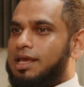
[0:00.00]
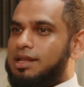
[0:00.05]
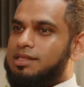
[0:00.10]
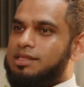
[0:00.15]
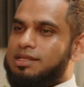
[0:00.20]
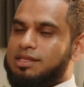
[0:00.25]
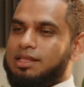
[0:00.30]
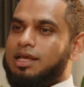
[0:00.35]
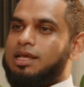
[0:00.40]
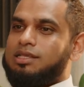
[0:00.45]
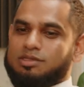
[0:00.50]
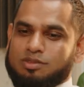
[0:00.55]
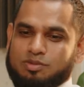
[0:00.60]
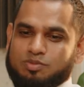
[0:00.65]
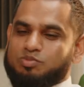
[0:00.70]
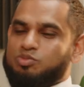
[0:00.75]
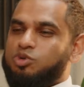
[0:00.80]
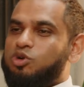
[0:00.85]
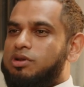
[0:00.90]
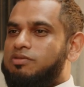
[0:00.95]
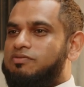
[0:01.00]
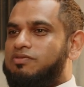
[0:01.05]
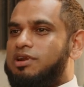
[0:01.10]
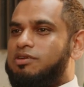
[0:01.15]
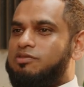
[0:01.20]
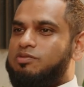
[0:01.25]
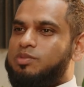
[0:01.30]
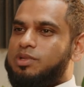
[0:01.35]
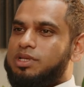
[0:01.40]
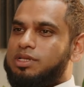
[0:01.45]
anything that's put in
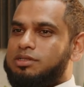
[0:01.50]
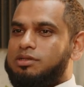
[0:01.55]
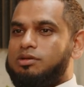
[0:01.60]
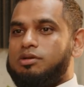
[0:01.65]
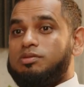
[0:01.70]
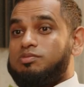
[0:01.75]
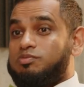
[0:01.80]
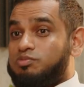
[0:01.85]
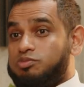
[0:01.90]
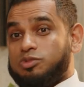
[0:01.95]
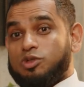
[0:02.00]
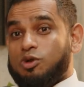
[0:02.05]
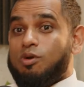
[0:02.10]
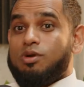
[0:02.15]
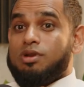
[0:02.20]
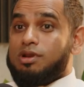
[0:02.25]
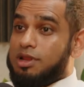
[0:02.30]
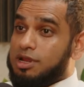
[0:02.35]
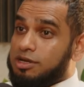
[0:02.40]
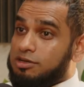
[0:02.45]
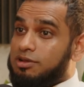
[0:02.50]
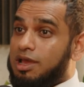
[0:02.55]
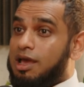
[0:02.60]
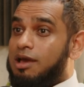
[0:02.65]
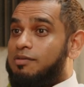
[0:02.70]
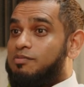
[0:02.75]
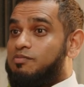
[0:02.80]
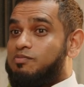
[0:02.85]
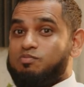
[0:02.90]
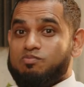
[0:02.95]
front of me so go go and learn to
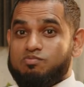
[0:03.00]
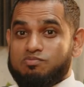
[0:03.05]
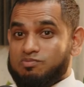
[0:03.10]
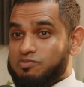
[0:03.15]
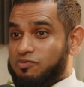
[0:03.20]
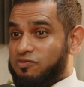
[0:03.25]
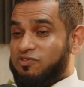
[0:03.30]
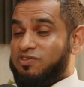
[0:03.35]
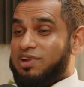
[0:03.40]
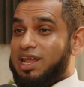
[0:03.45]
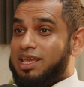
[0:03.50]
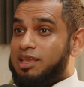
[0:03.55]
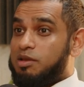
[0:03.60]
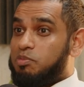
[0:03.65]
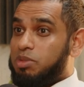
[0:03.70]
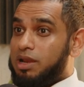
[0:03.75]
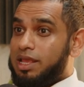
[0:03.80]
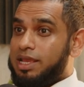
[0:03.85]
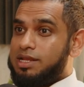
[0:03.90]
have fly a